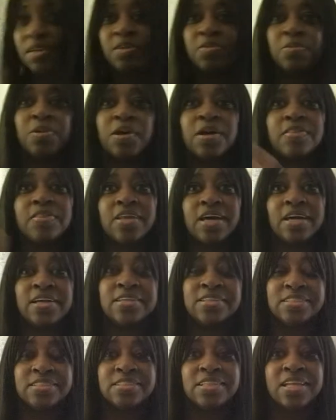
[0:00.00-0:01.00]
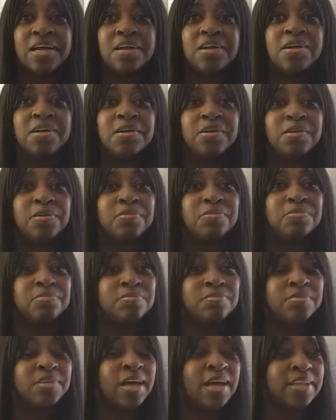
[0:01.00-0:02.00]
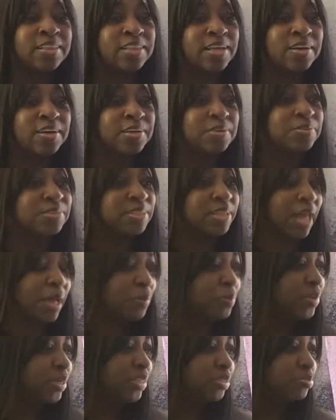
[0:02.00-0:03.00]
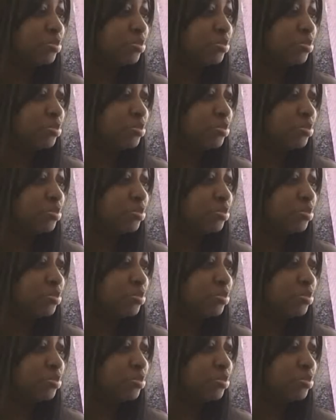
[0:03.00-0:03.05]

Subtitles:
well, that is, I thought it was like much